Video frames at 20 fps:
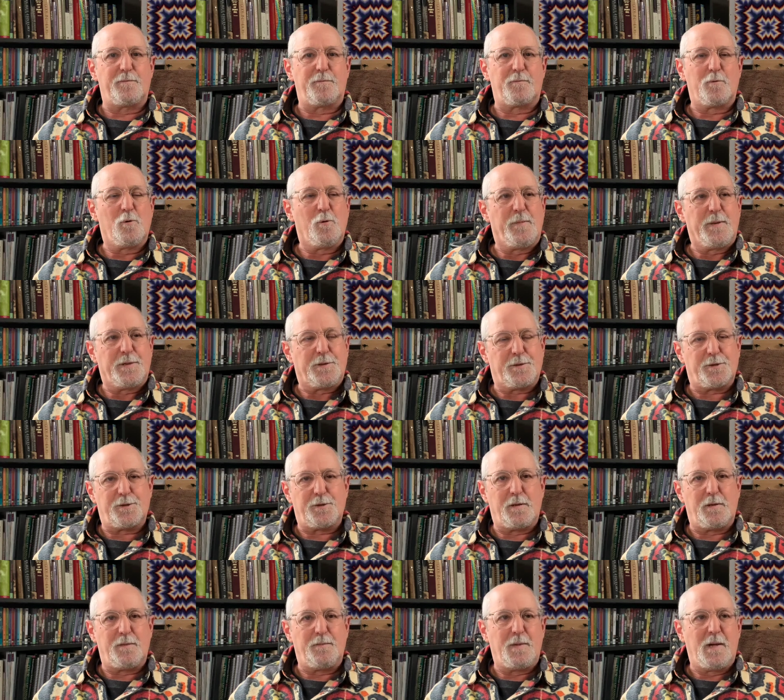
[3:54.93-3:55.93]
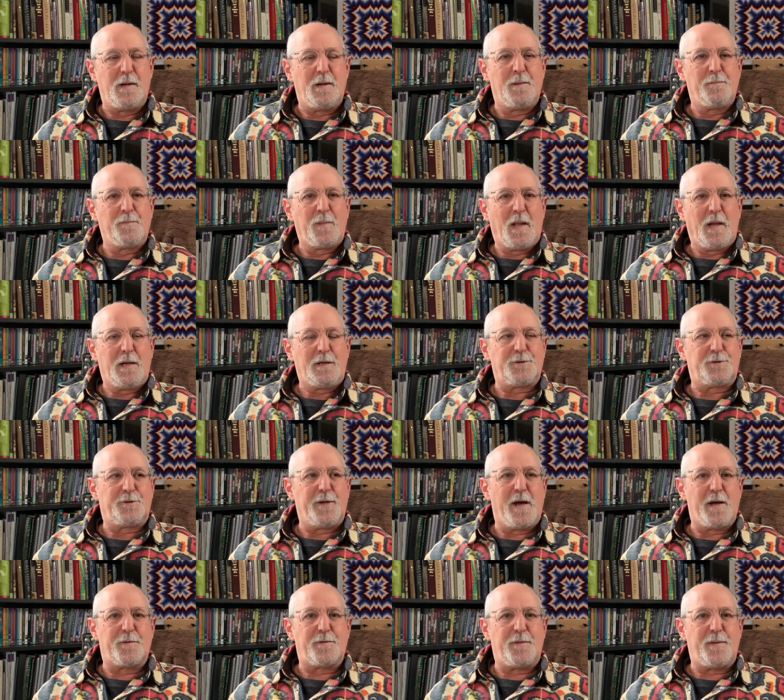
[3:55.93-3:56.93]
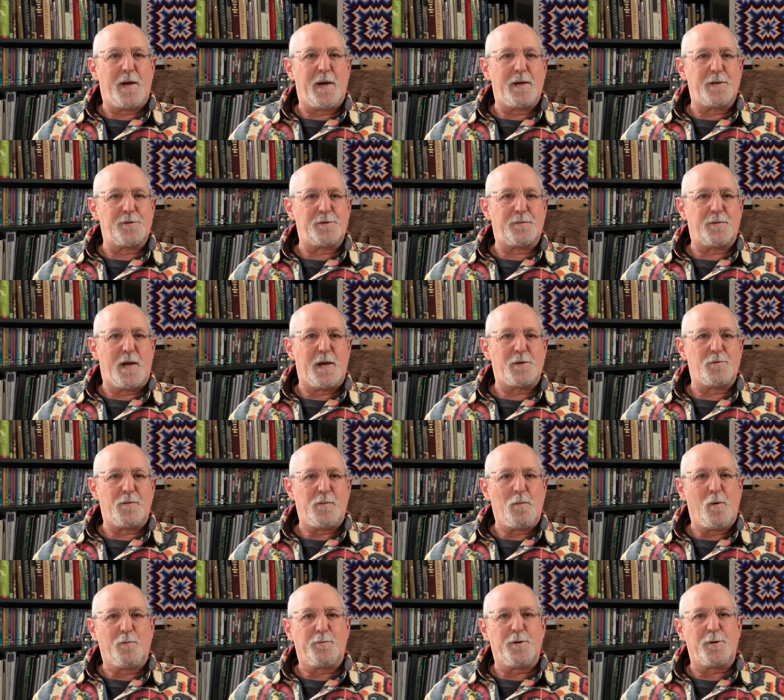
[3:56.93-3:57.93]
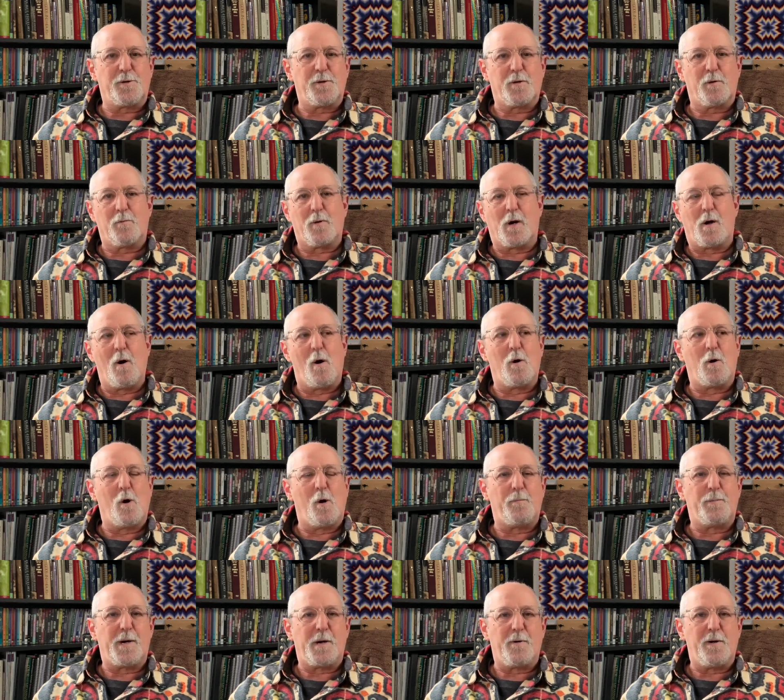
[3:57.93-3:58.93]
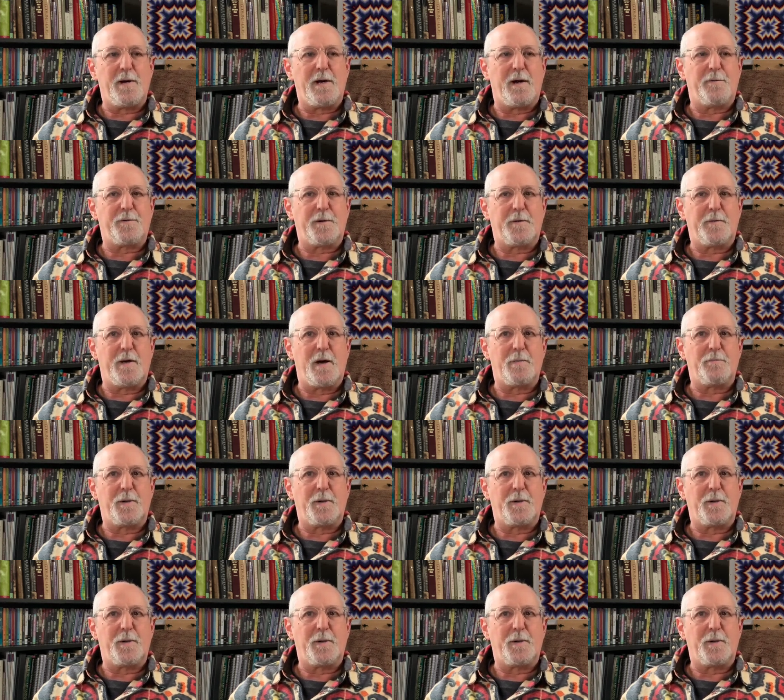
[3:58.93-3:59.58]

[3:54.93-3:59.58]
Rubens' his death as we moved into the Rococo period after that.